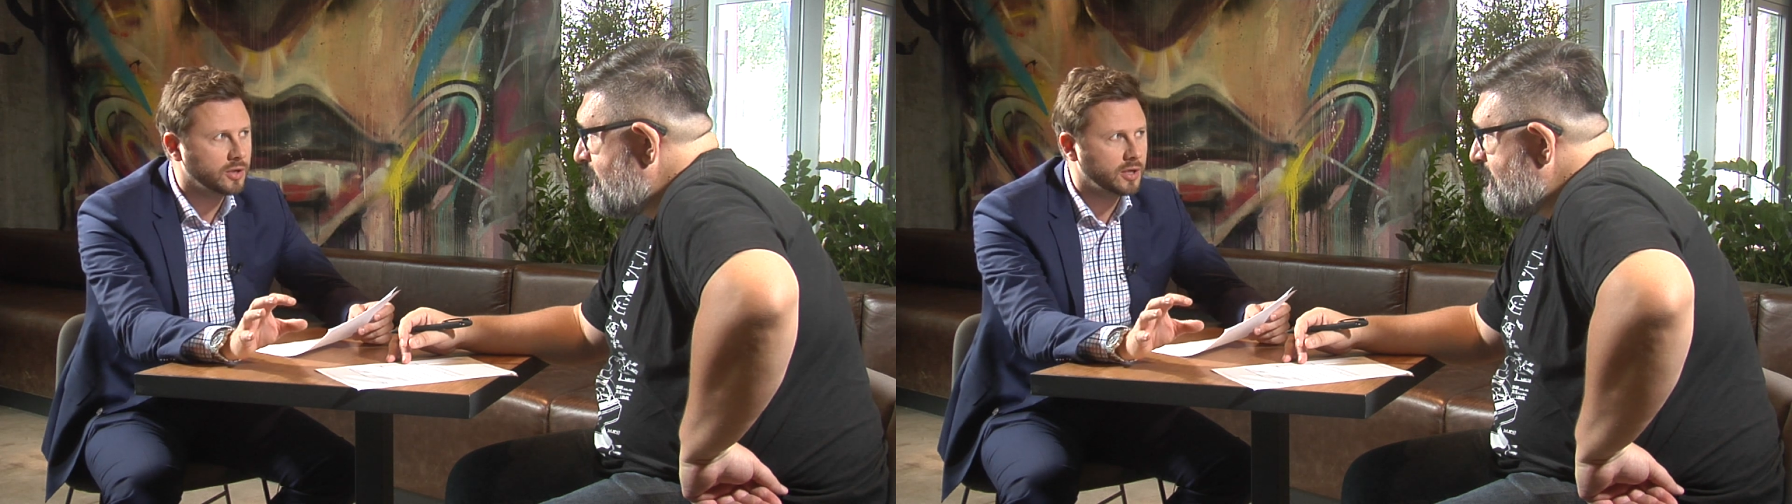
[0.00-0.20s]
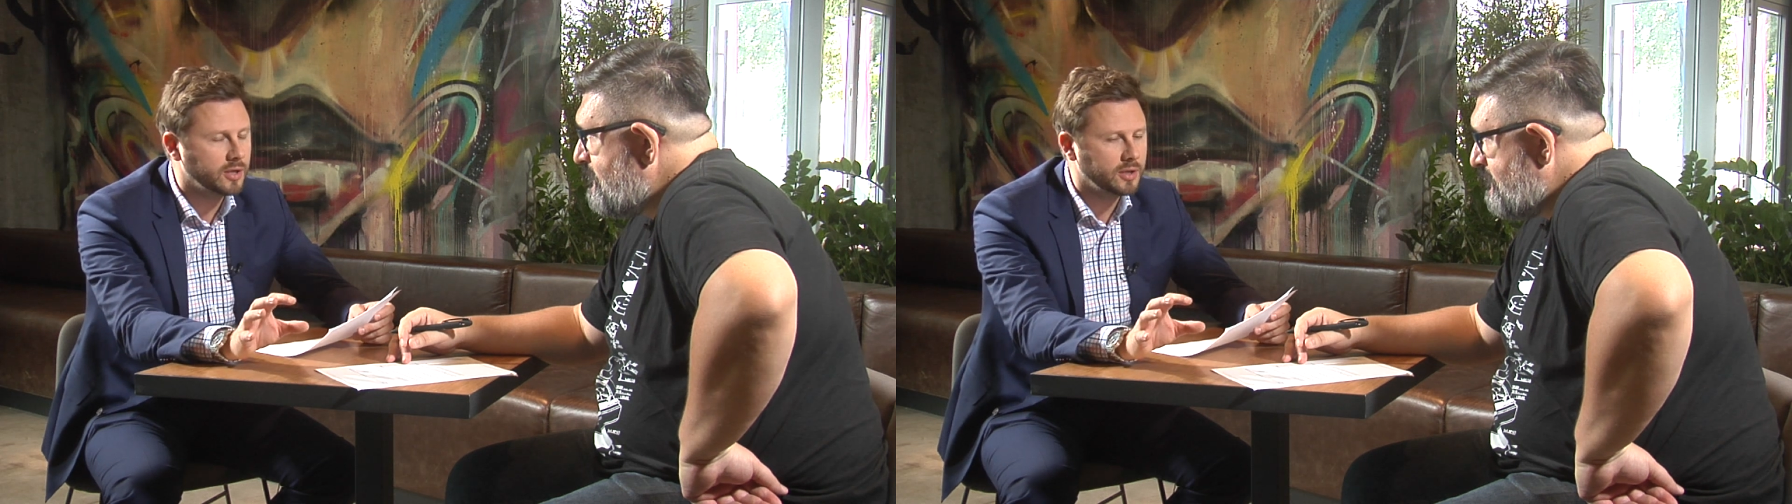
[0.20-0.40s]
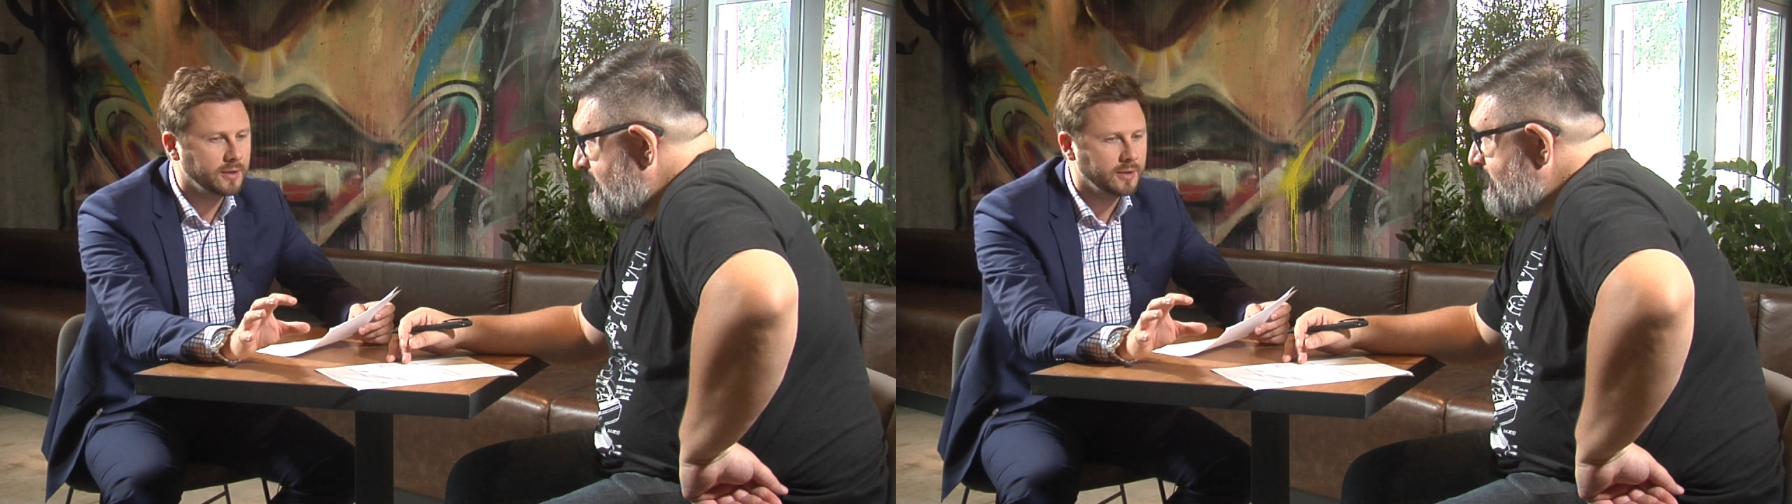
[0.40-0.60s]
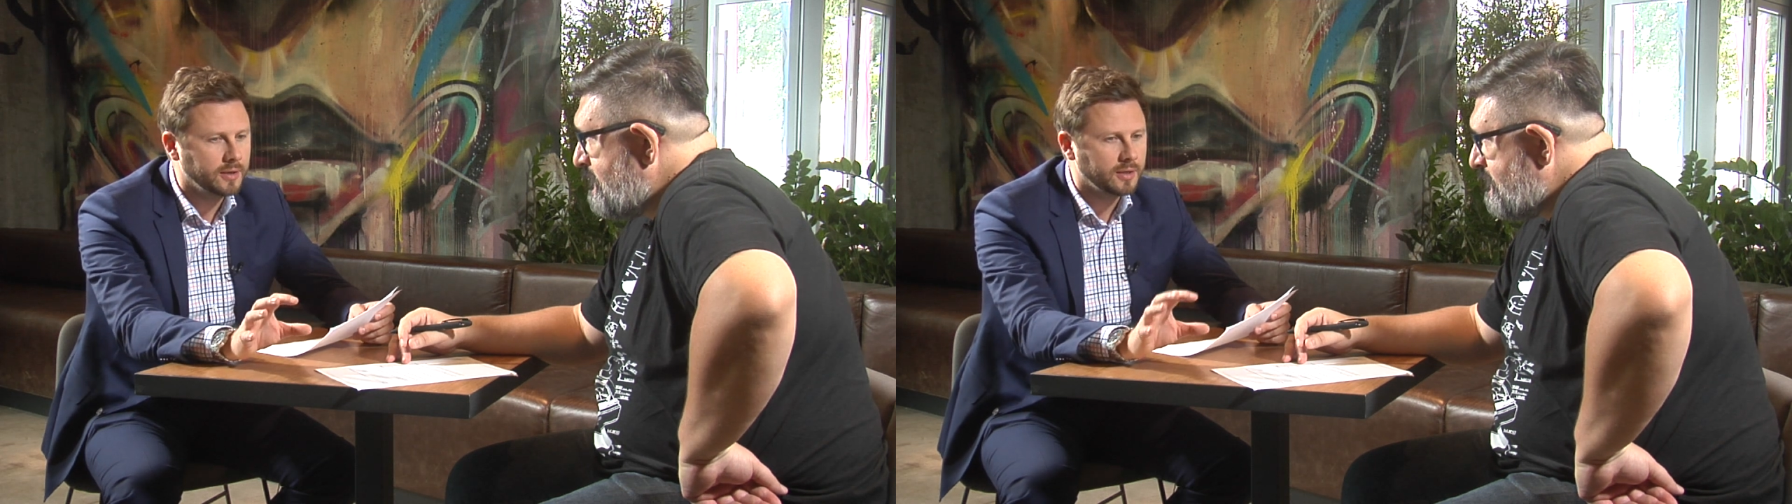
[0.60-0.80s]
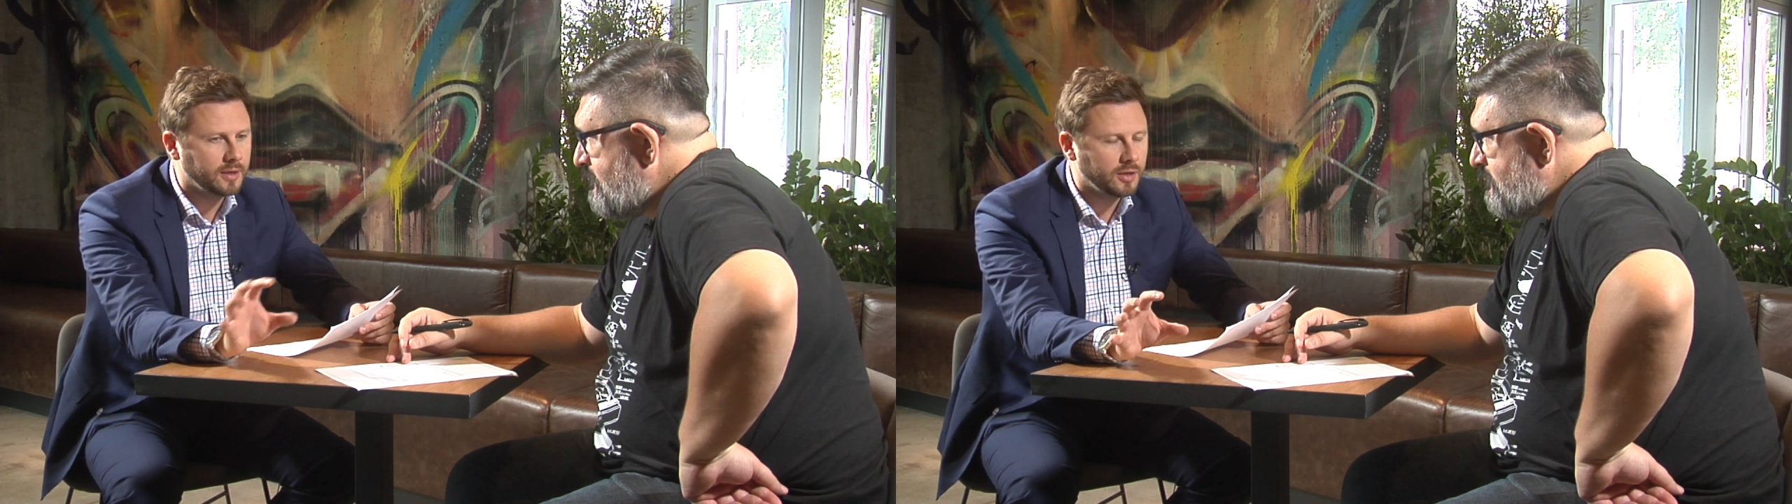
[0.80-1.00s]
UK,
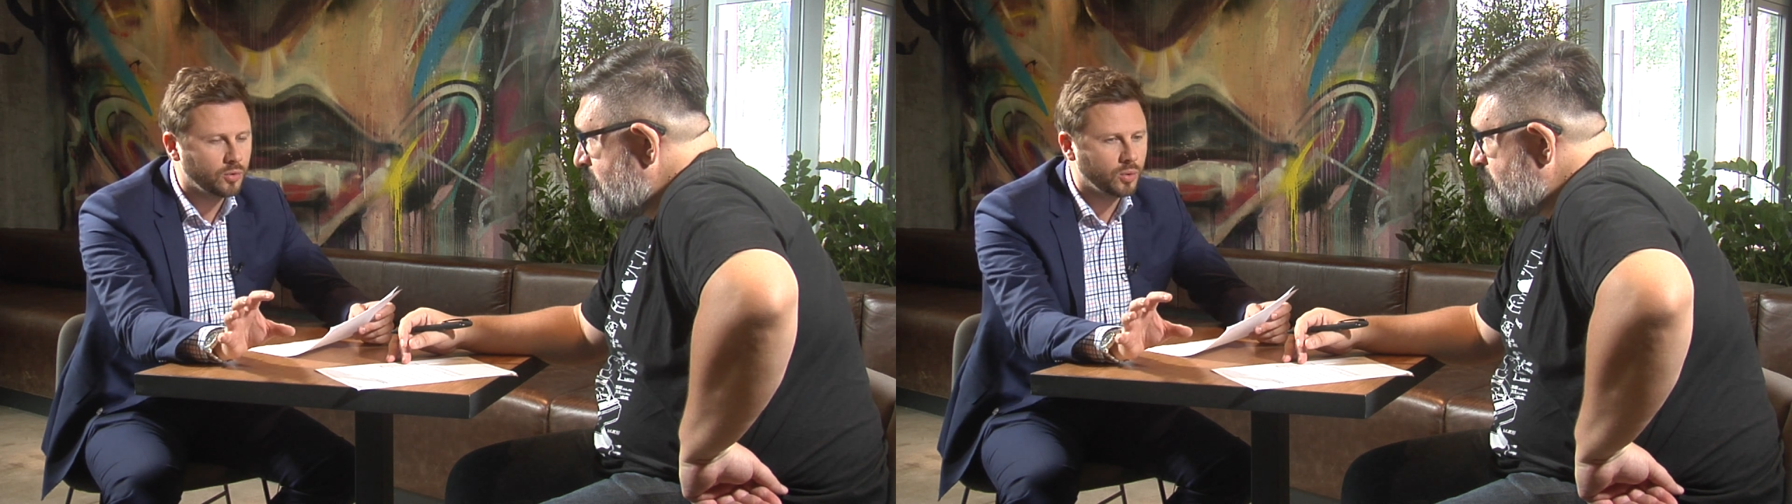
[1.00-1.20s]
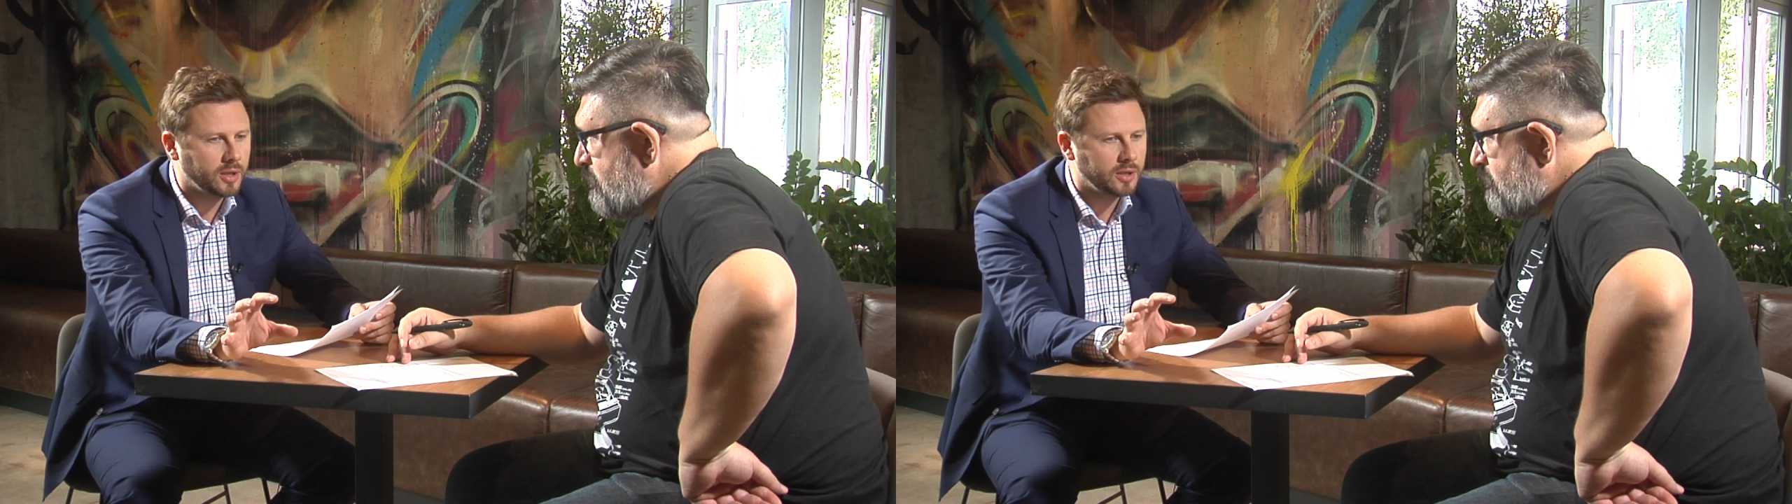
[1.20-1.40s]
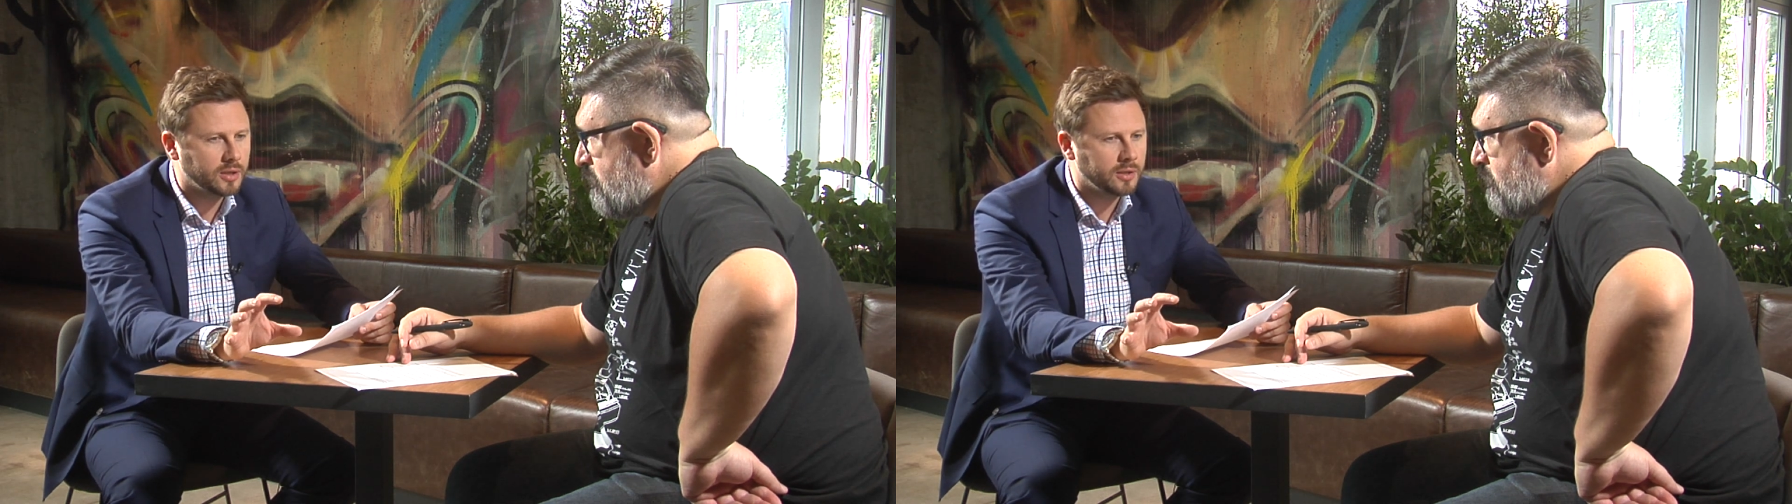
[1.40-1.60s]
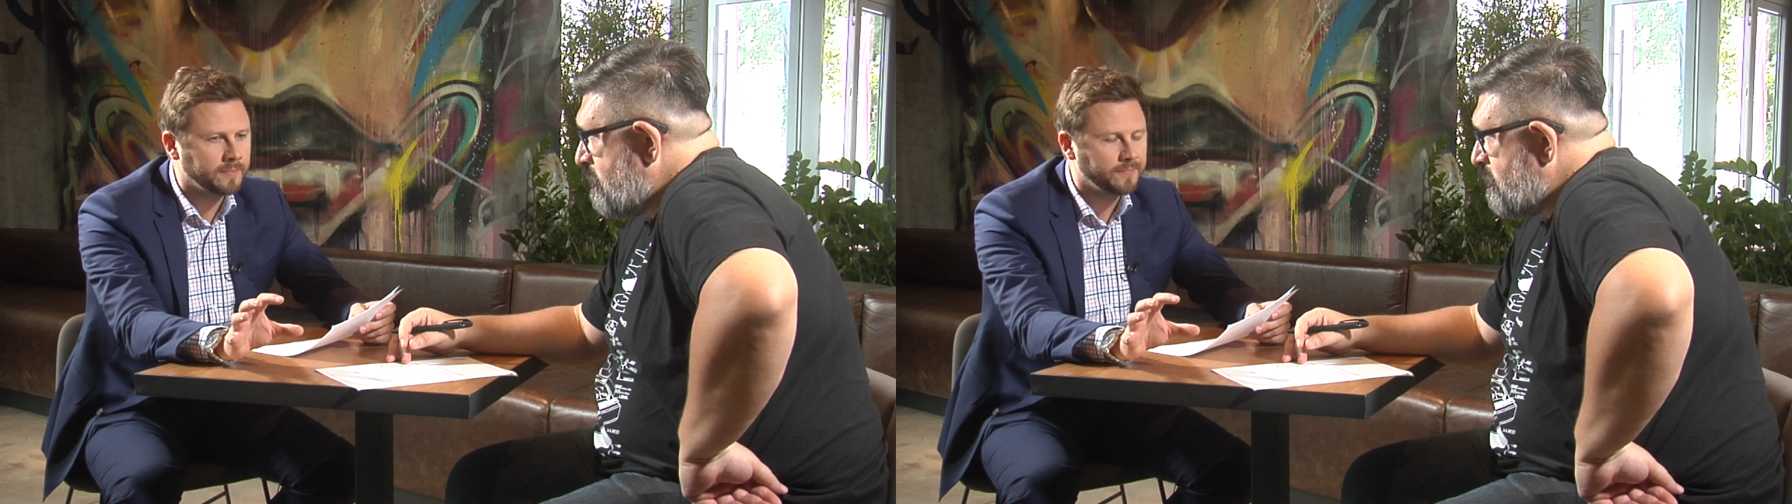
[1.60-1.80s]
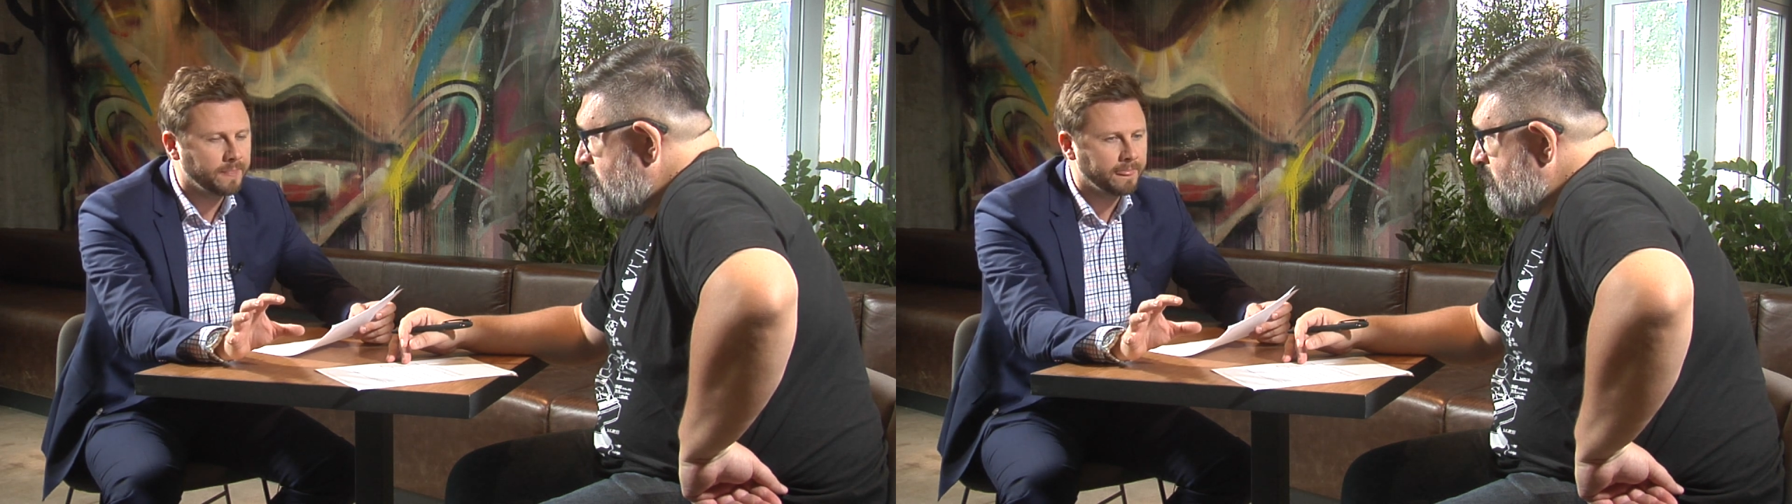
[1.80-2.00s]
in Lithuania.